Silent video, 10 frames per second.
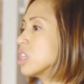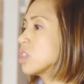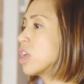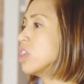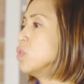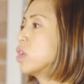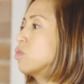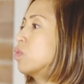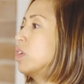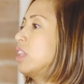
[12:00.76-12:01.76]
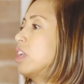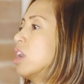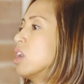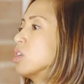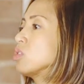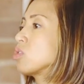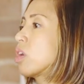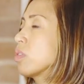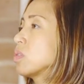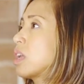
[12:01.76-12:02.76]
so that you can really
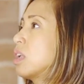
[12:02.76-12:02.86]
draw those